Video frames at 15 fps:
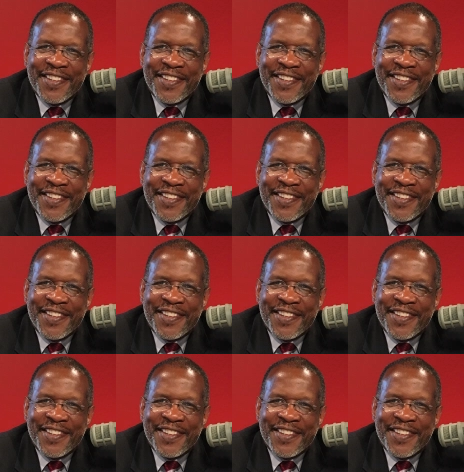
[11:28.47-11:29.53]

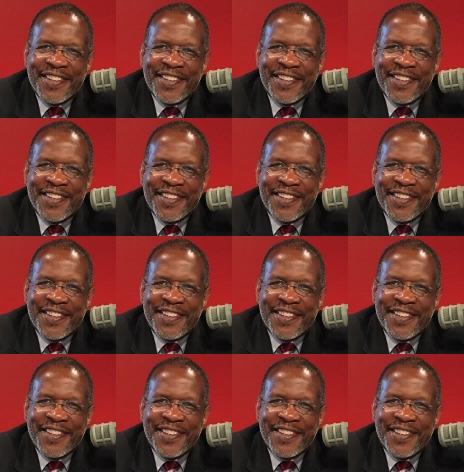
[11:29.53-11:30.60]

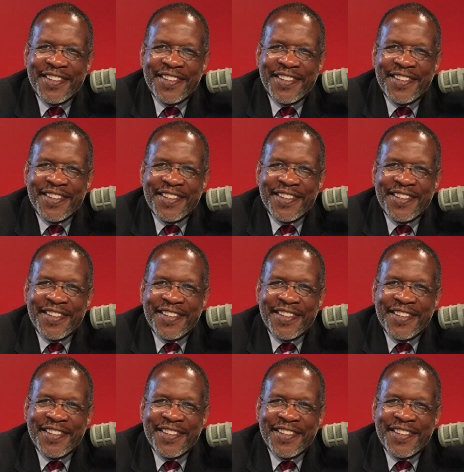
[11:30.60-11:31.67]

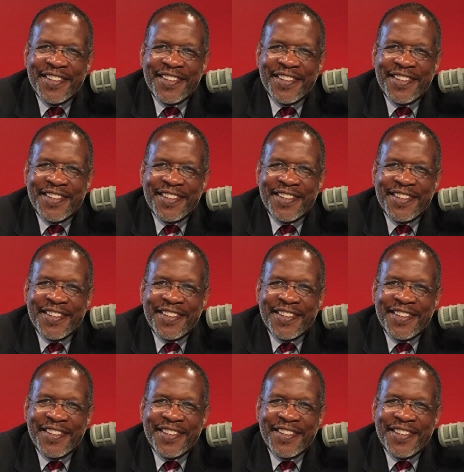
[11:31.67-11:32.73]

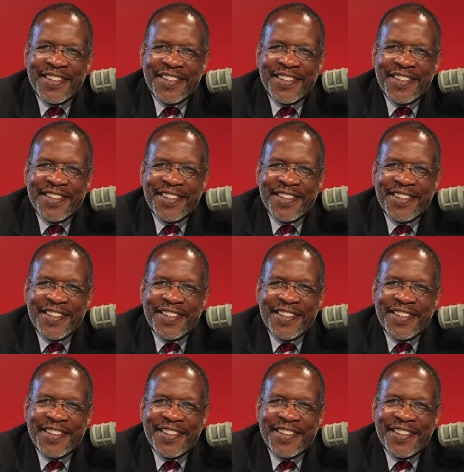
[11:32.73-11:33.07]
The face doesn't move, so there is nothing to read.